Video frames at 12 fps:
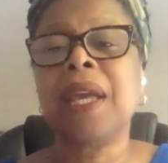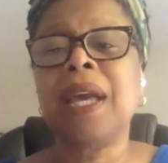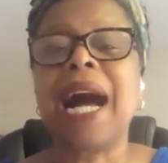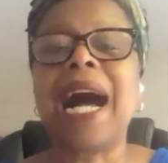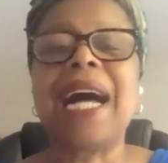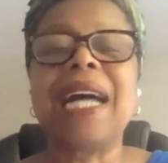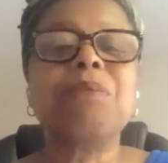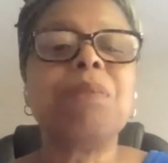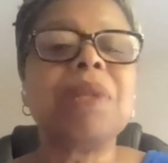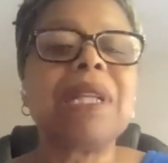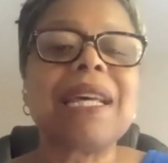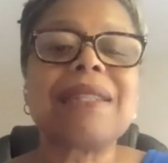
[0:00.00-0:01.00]
I
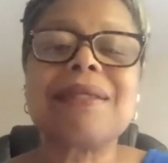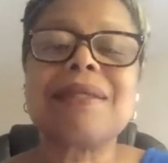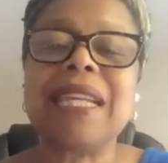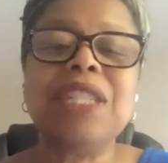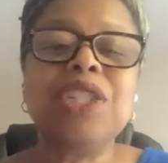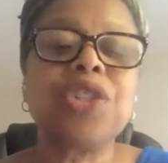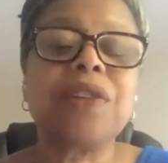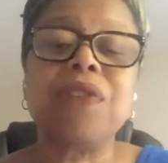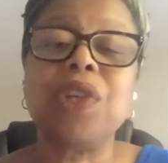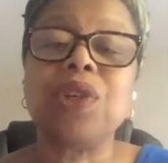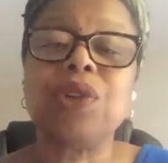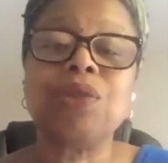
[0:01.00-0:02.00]
bless each of
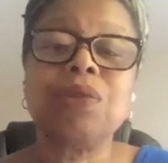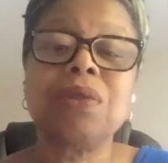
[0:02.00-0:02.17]
you,